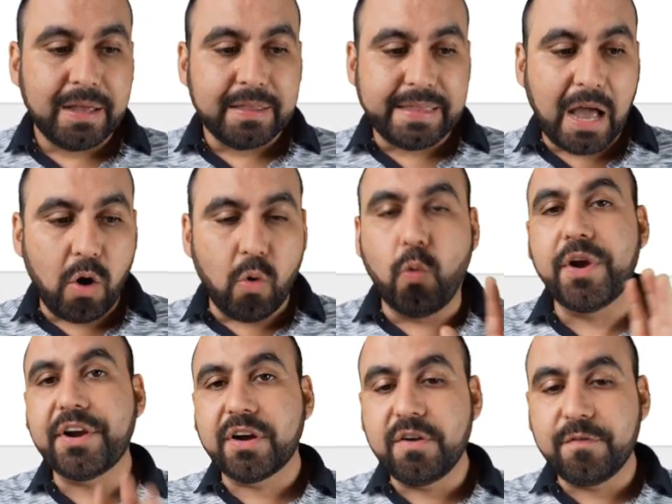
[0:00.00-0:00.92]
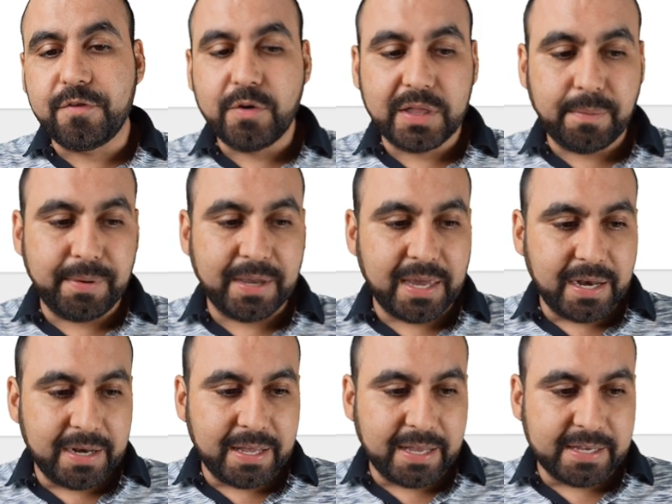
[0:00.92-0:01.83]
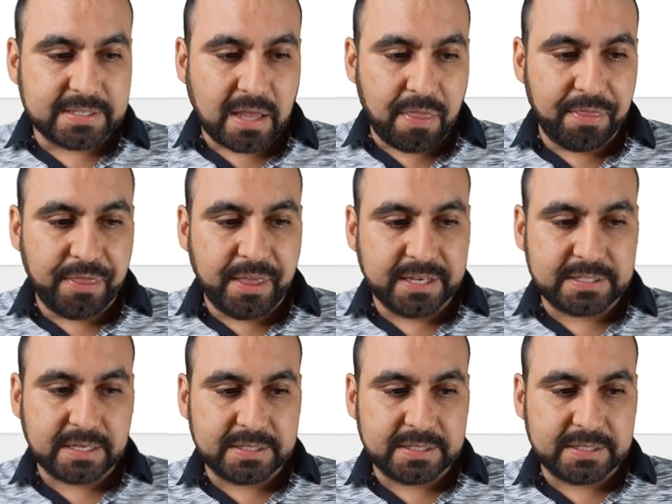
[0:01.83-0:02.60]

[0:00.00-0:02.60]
Now, what you're gonna view at the beginning is this